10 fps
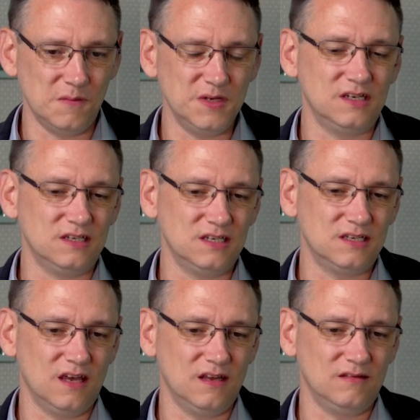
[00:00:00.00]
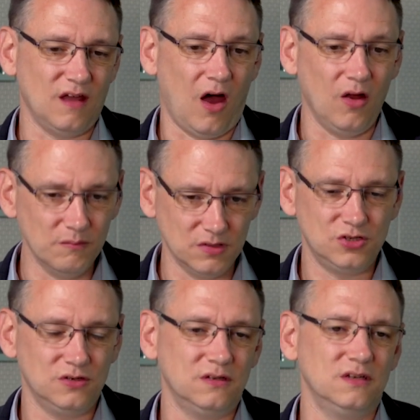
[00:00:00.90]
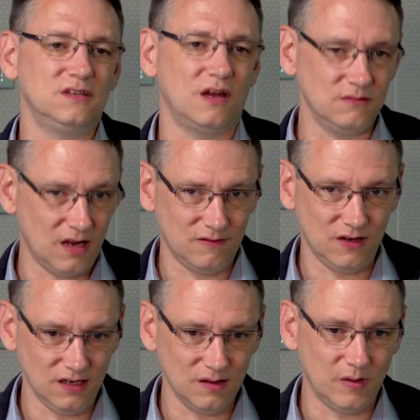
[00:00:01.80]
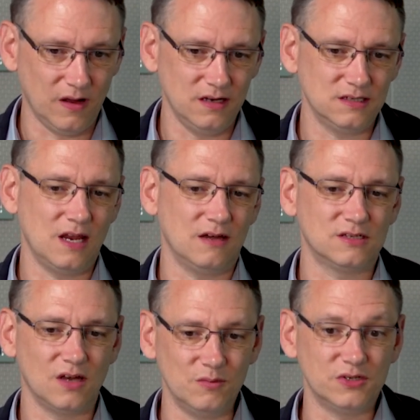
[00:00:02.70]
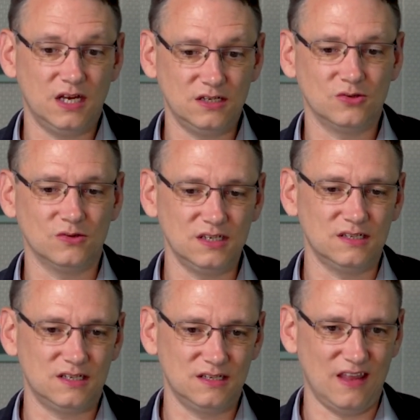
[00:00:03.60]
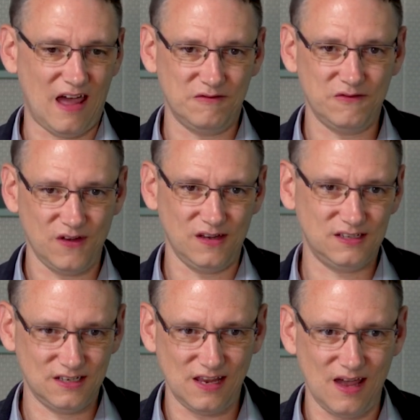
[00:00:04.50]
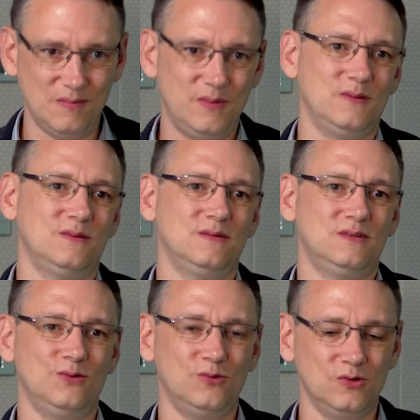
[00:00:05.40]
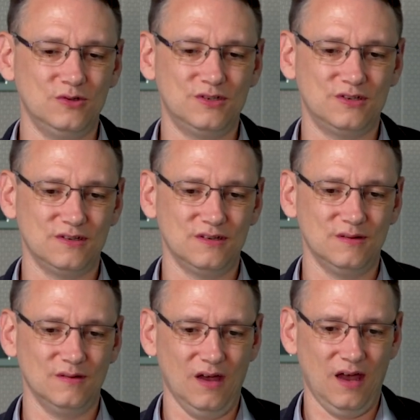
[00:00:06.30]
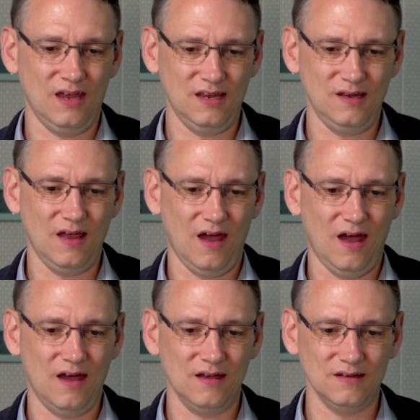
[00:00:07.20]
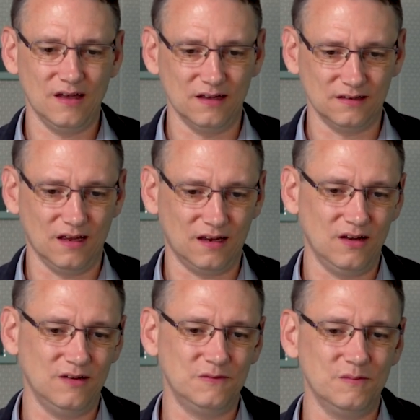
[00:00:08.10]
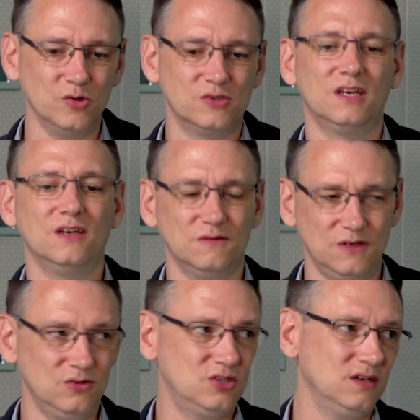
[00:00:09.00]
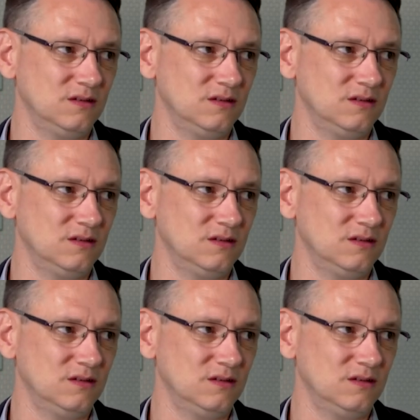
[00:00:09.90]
businesses that aren't mature, that don't have any compliance now, Cyber Essentials is that first step towards a kind of more secure future.